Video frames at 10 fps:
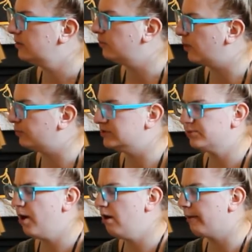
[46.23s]
what was
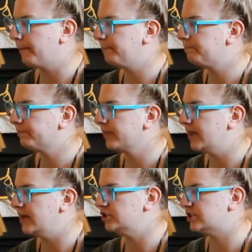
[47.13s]
wrong.
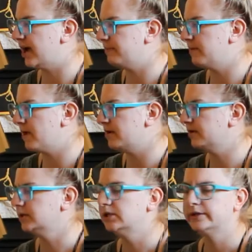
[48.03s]
Each time he
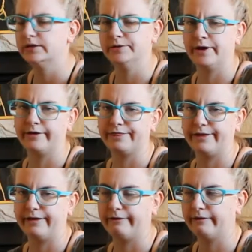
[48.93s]
muttered,
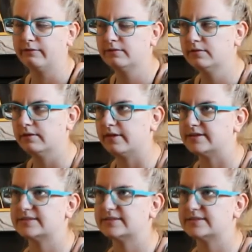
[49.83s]
"Nothing," and then